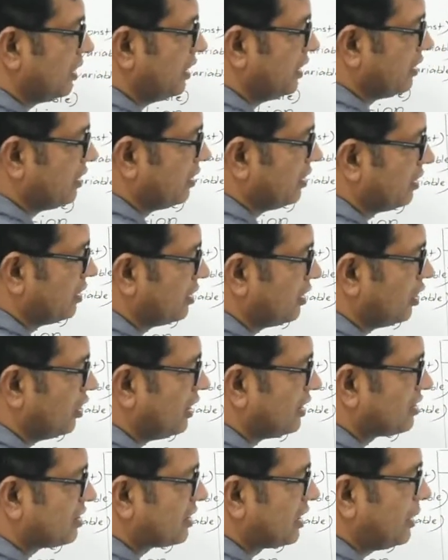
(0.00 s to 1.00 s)
at. Now
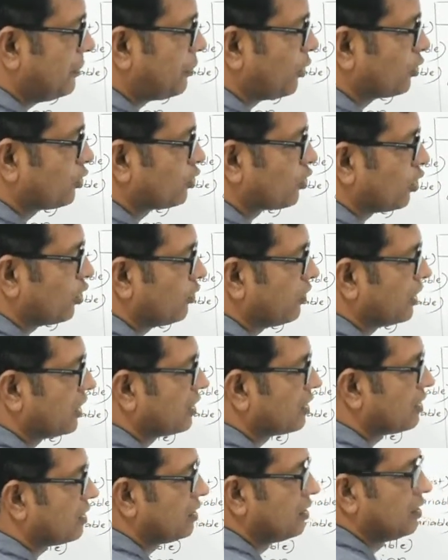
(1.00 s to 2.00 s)
let's keep on solving
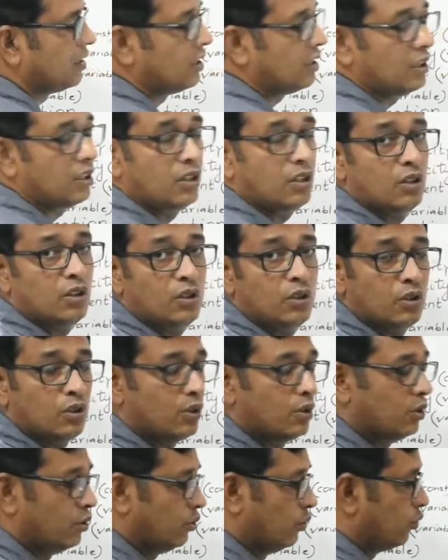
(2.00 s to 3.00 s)
it.
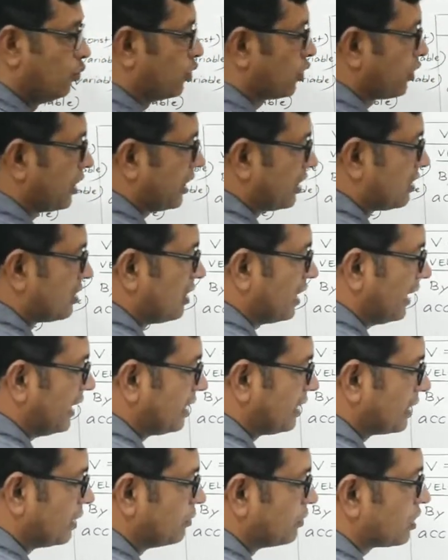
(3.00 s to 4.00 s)
What do we get?
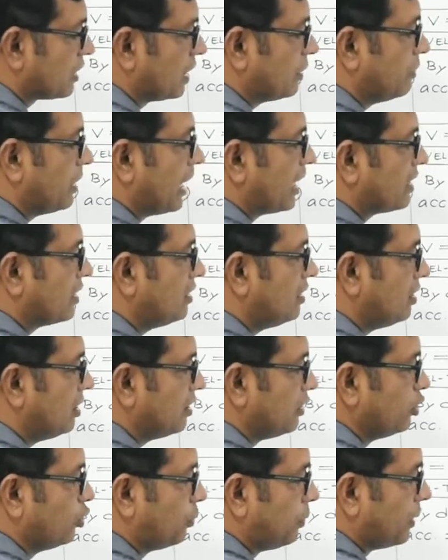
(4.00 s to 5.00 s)
Like terms can be added,
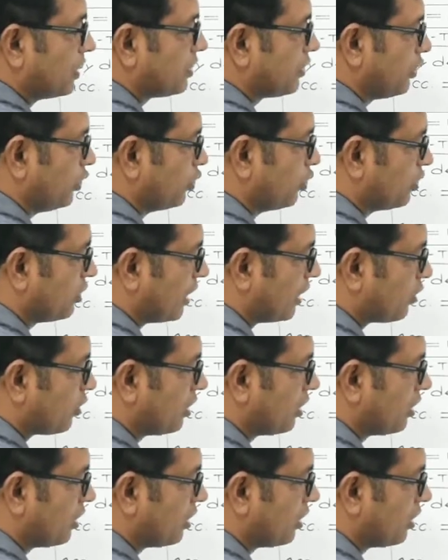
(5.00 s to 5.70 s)
u plus u, that will